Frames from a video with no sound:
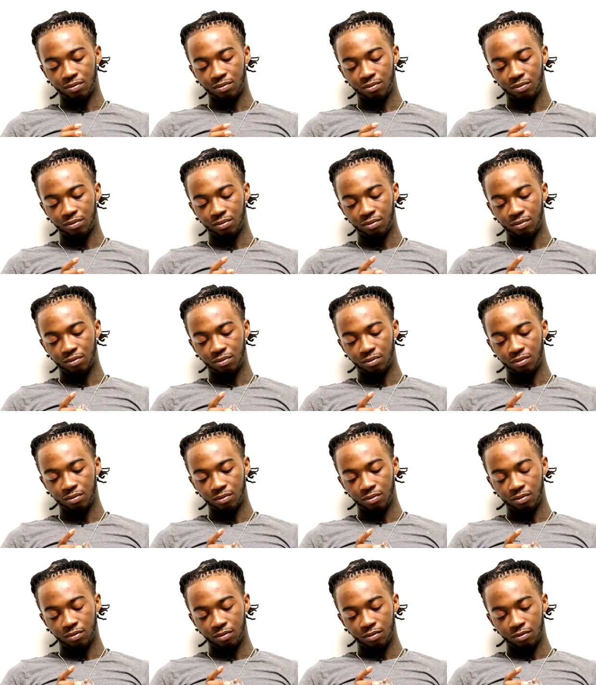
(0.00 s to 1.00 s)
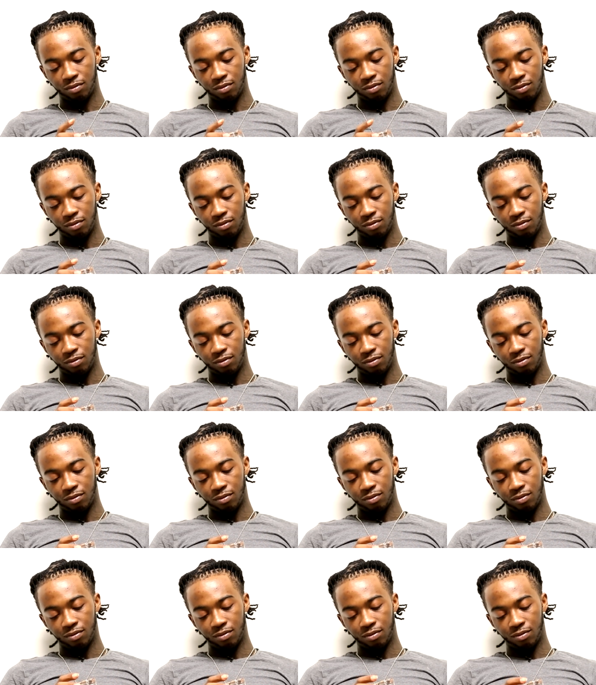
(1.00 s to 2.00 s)

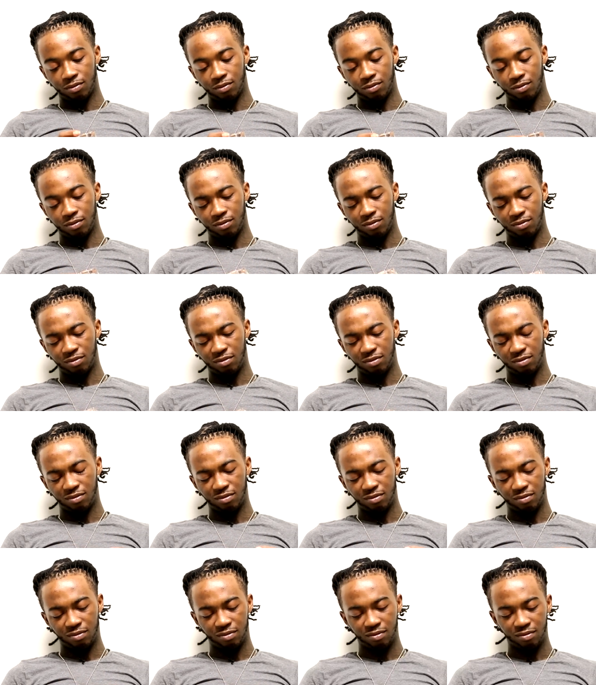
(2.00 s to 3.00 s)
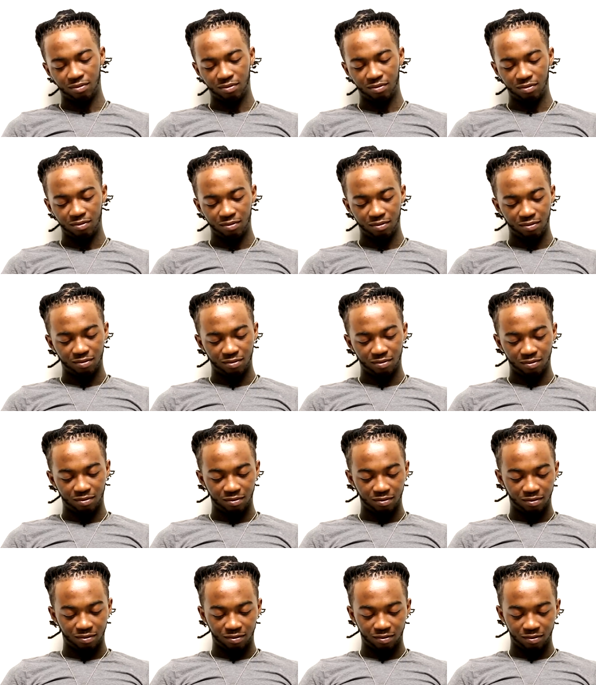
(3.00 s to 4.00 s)

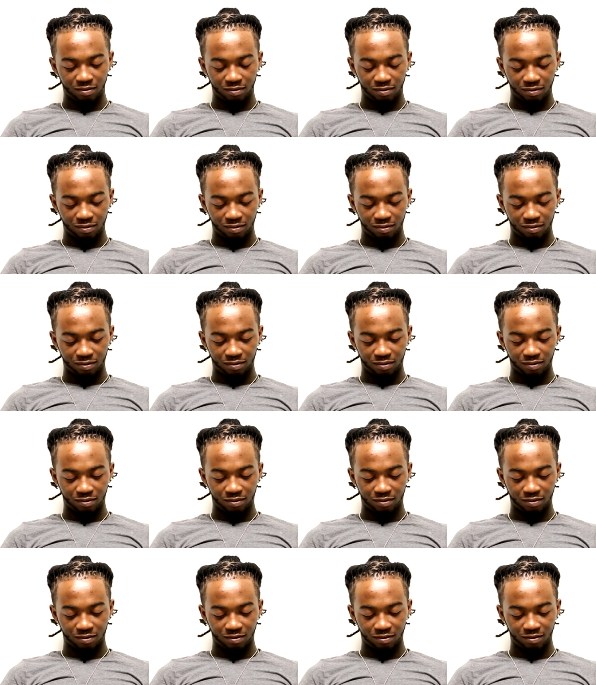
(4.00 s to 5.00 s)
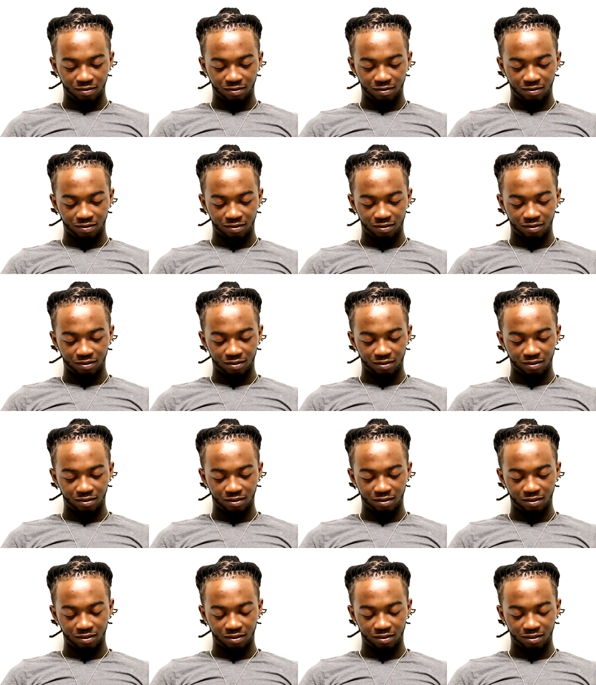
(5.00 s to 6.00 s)
[no speech]